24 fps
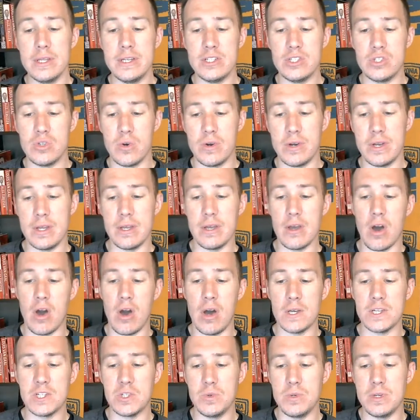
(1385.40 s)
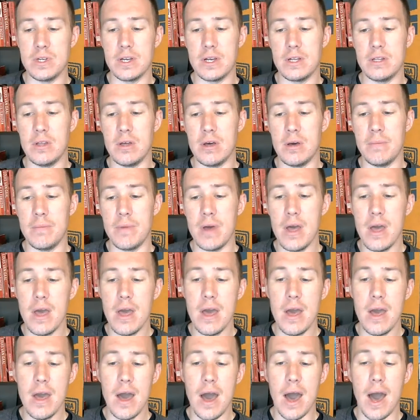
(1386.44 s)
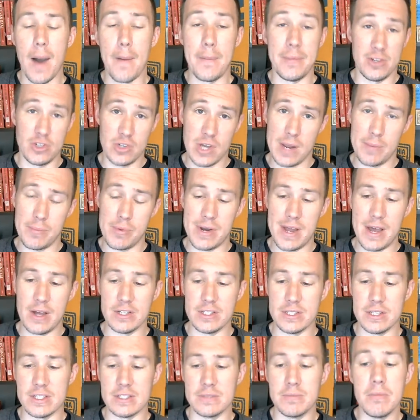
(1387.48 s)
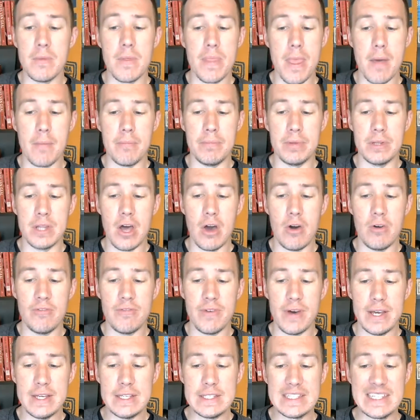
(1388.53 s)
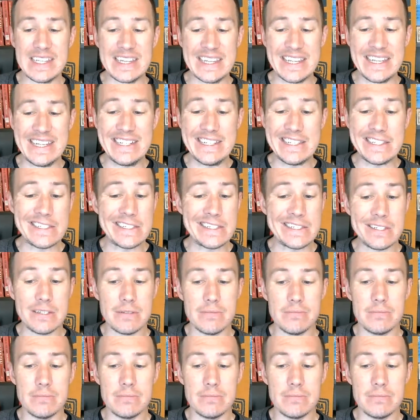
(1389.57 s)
joining Austrian club. I'm going to try to pronounce this. Blau-Weiß Linz.